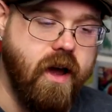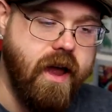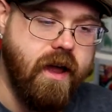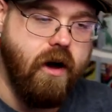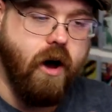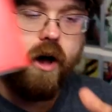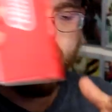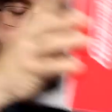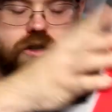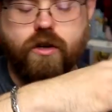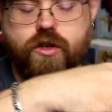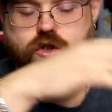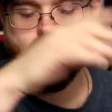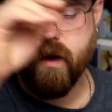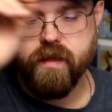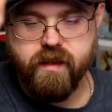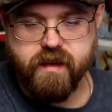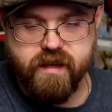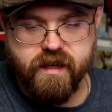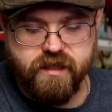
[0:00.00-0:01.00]
Lite. Also,
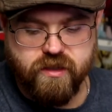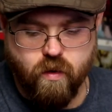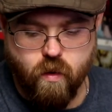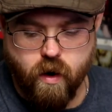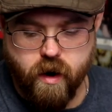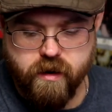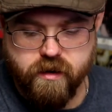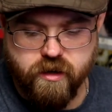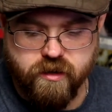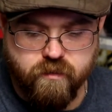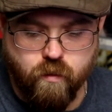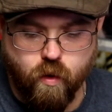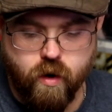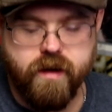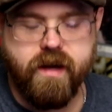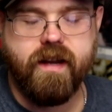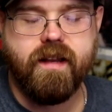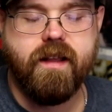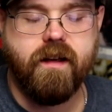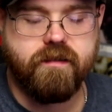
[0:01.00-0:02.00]
join the Discord. There's more
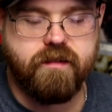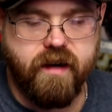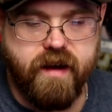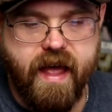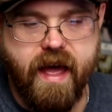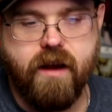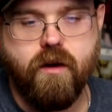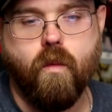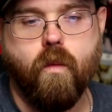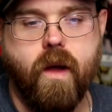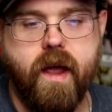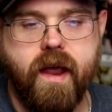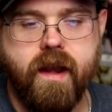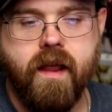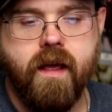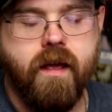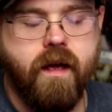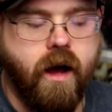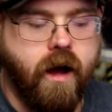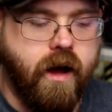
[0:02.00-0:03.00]
details on how to
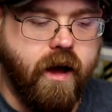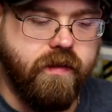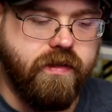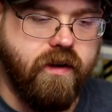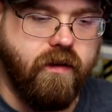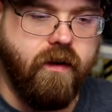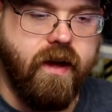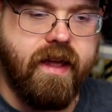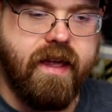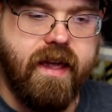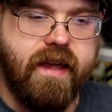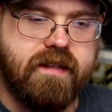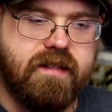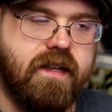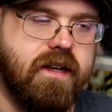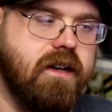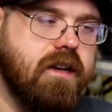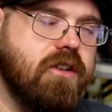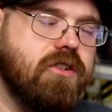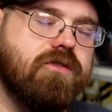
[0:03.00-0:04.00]
win. Uh, the link is
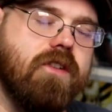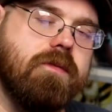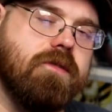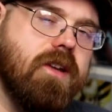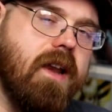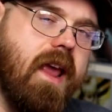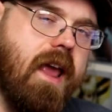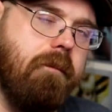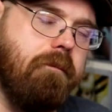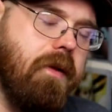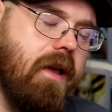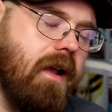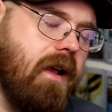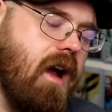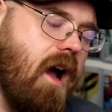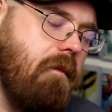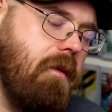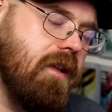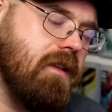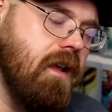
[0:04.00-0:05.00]
in the description and pinned
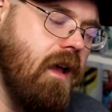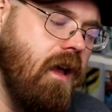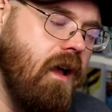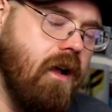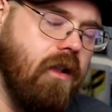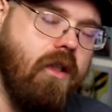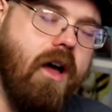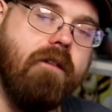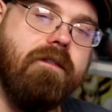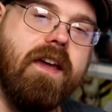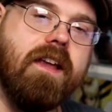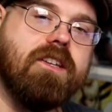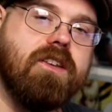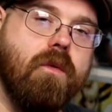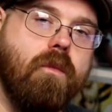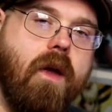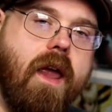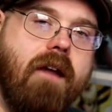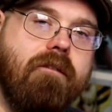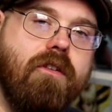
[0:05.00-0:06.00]
comments. Love each
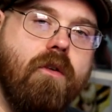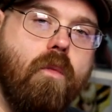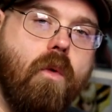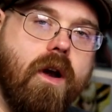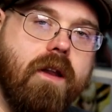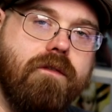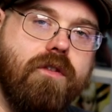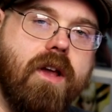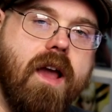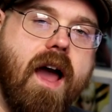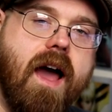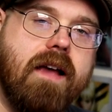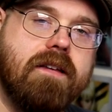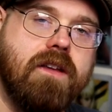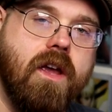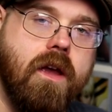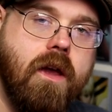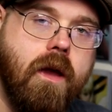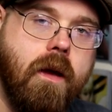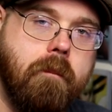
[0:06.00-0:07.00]
and every one of you
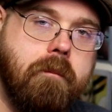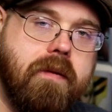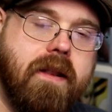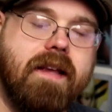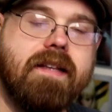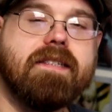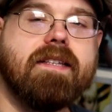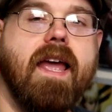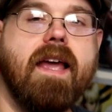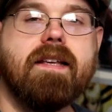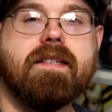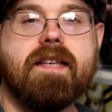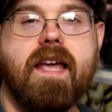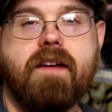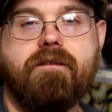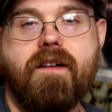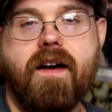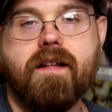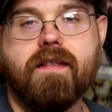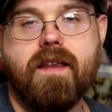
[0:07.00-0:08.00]
guys. Please stay
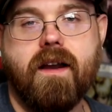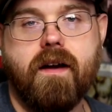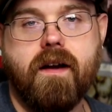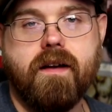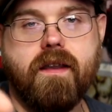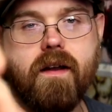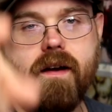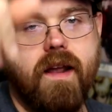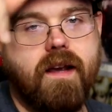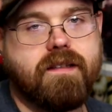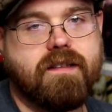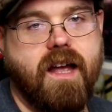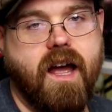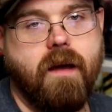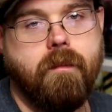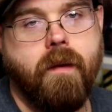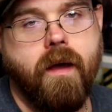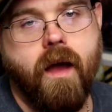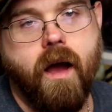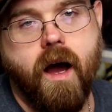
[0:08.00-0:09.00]
safe out there. Until next
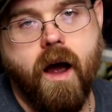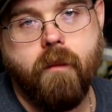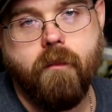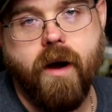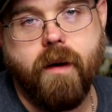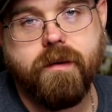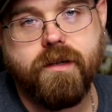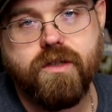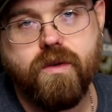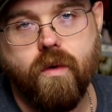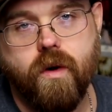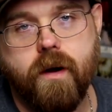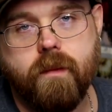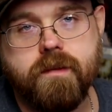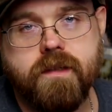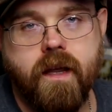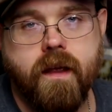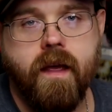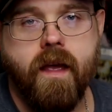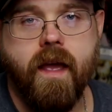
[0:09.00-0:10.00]
time, I'm Robert
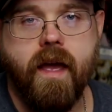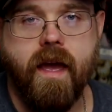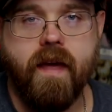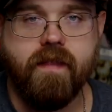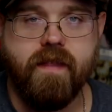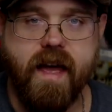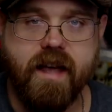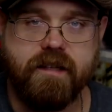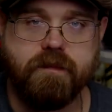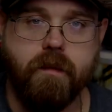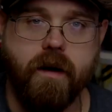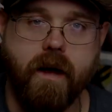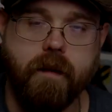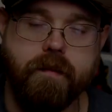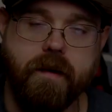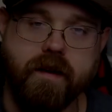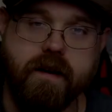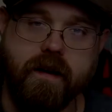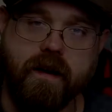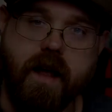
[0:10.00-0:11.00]
Storms, and that's my
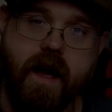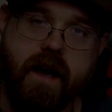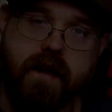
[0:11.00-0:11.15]
opinion,